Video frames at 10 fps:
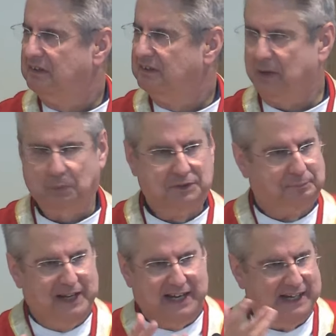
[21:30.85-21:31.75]
that was
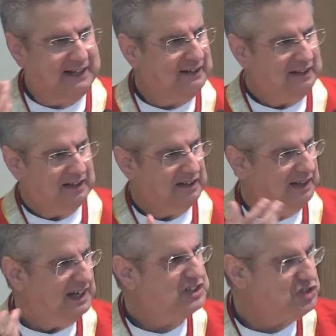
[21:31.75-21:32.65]
being
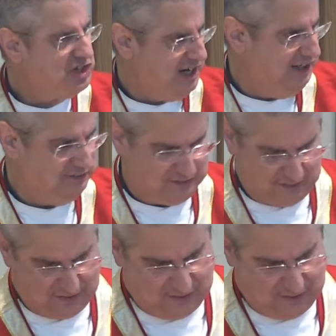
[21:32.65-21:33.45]
exchanged.